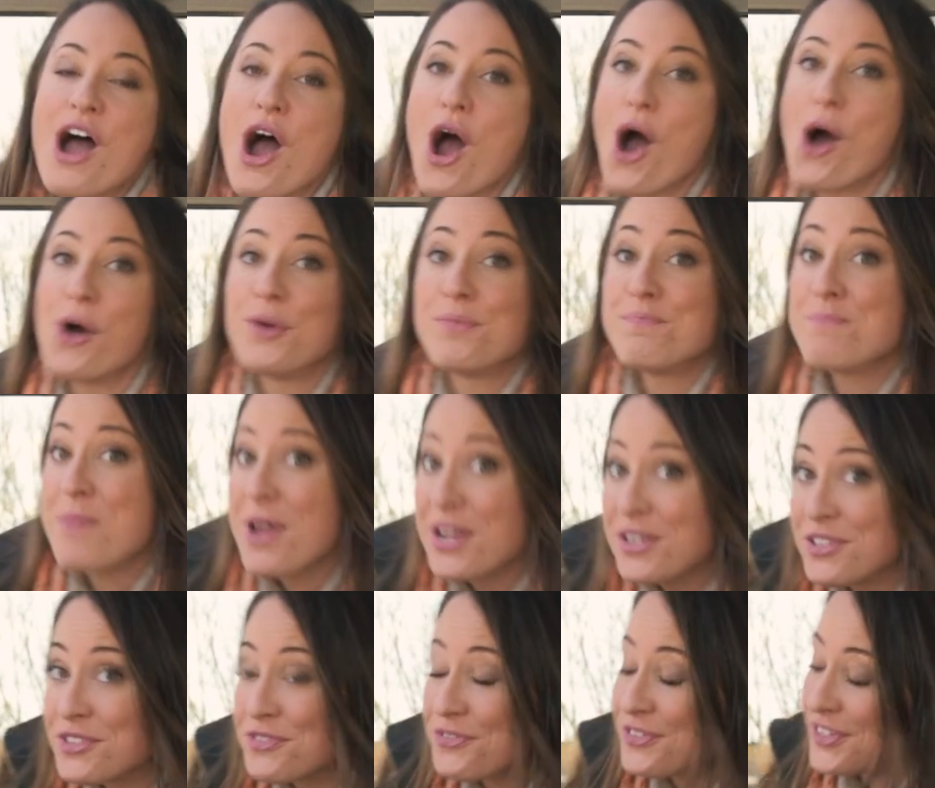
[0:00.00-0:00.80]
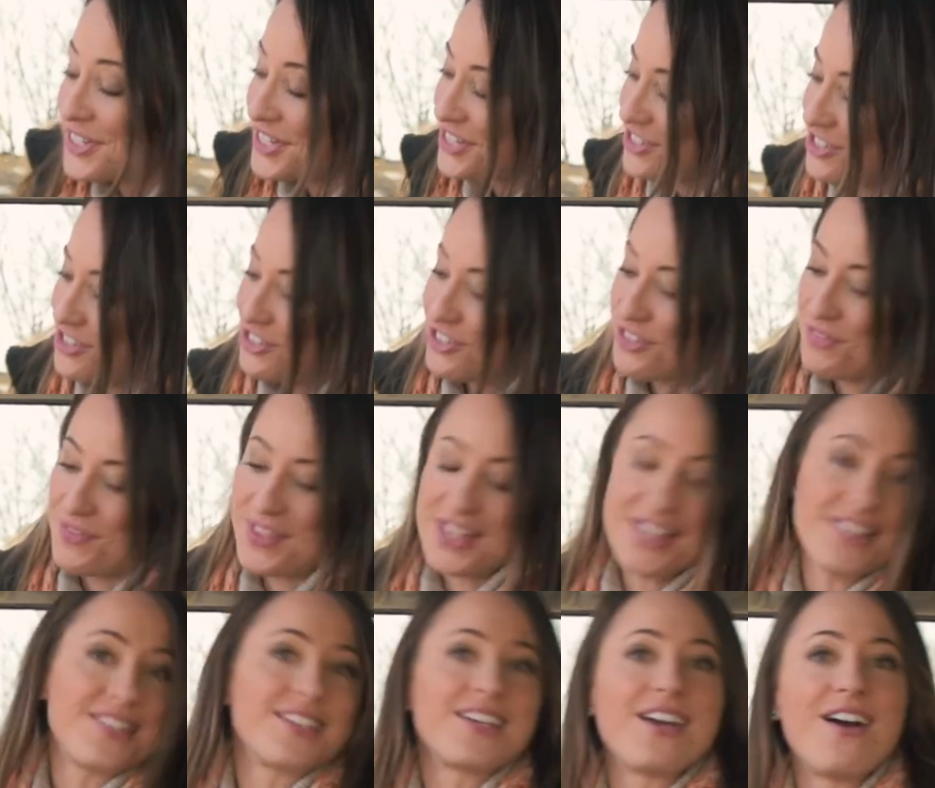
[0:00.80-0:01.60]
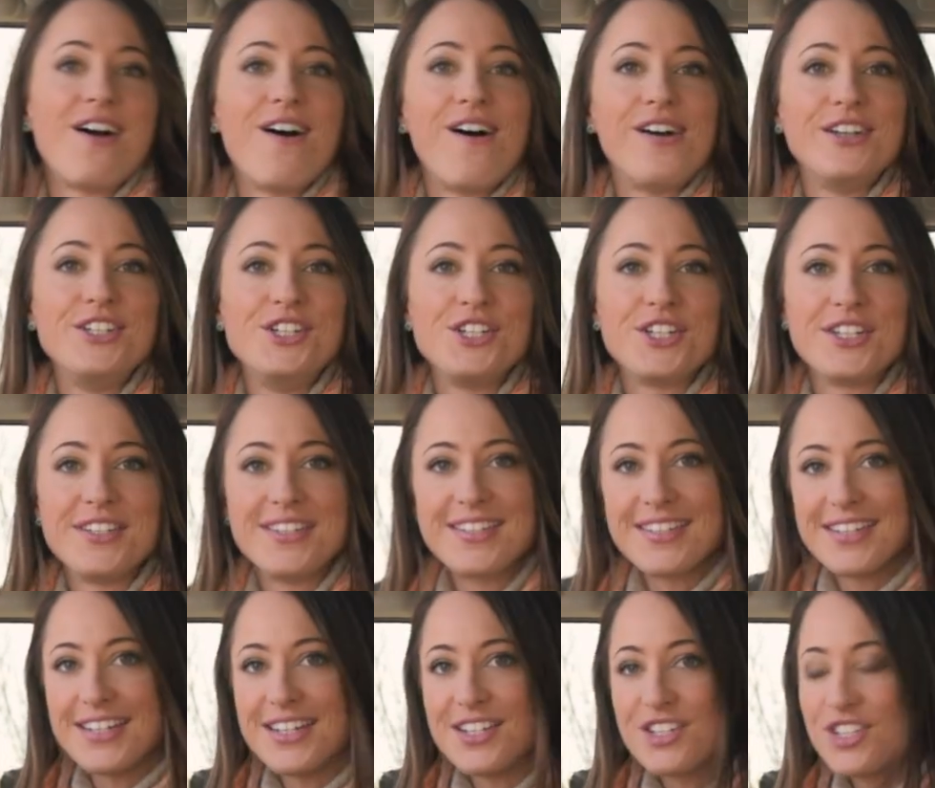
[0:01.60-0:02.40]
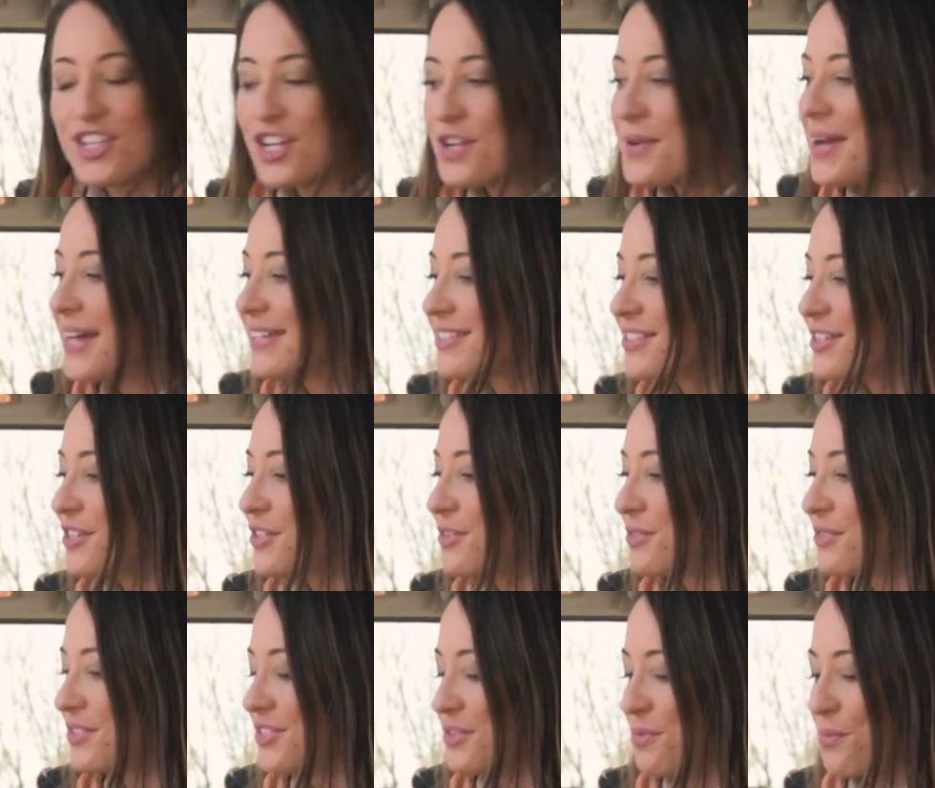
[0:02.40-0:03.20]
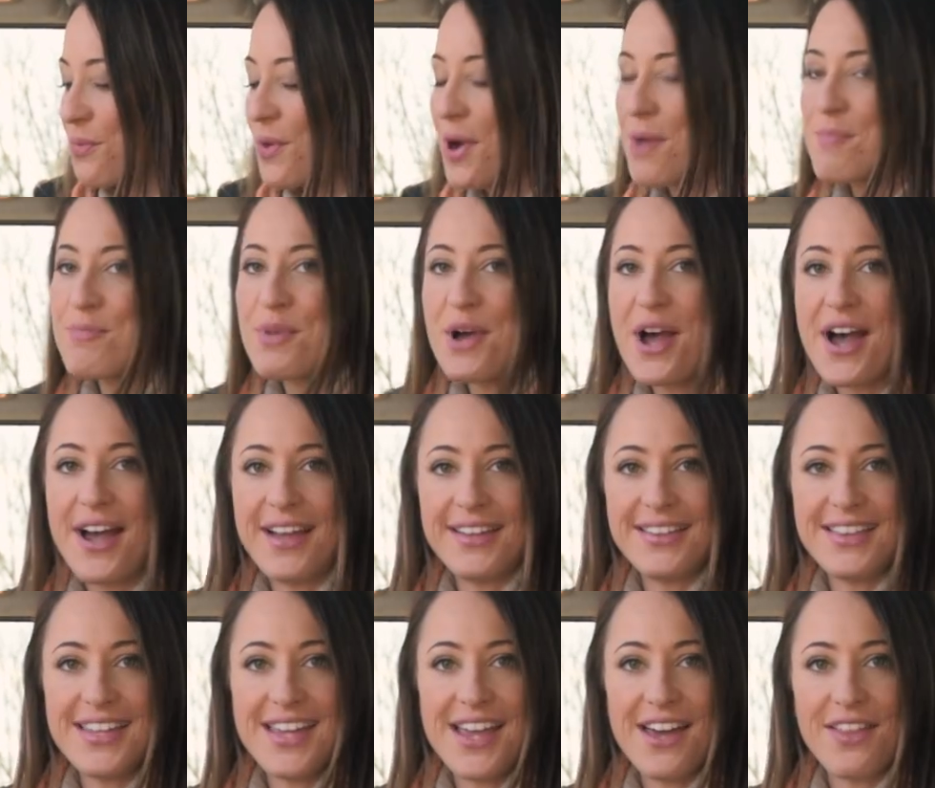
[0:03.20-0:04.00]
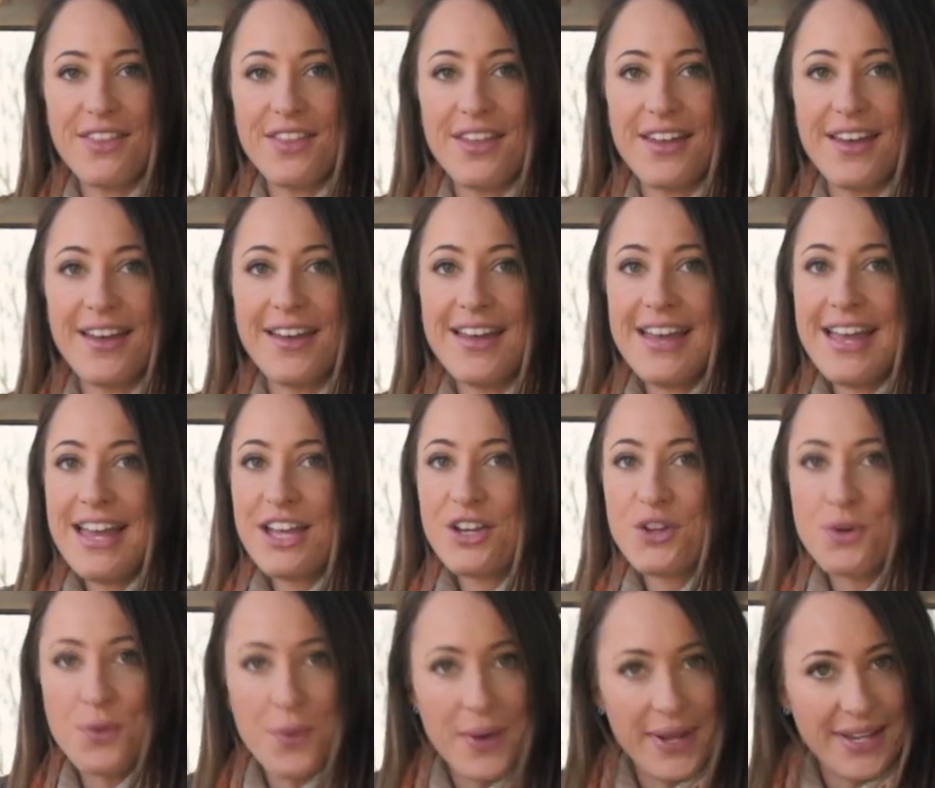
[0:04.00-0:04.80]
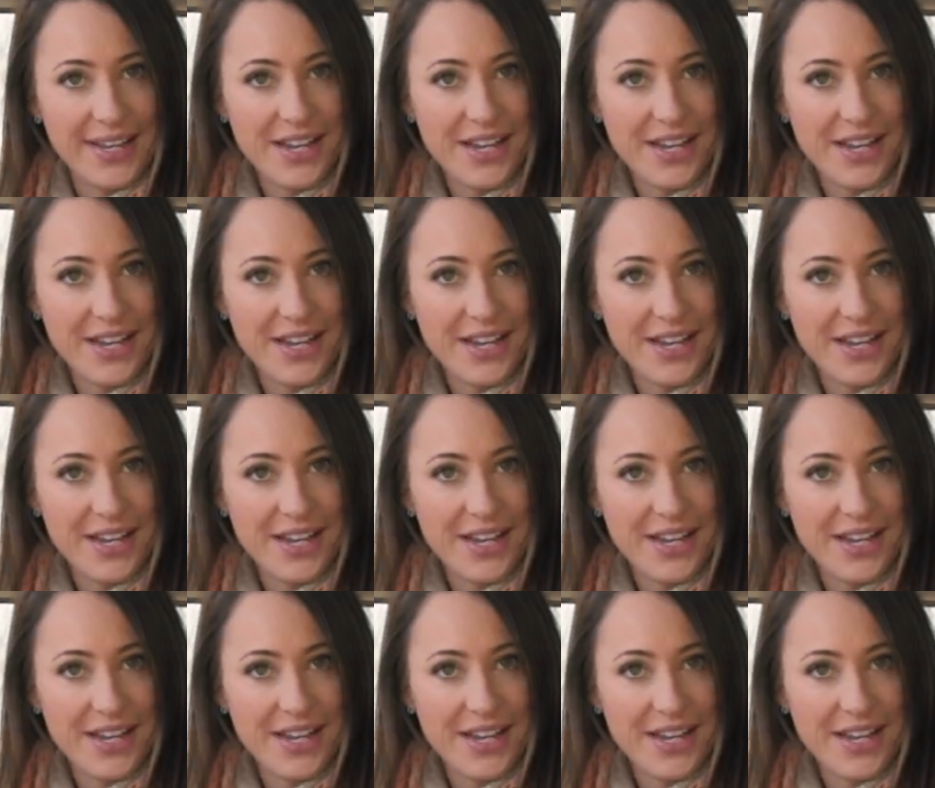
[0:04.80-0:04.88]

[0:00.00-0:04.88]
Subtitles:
On most versions of this car, you can sit two adults, one behind the other, quite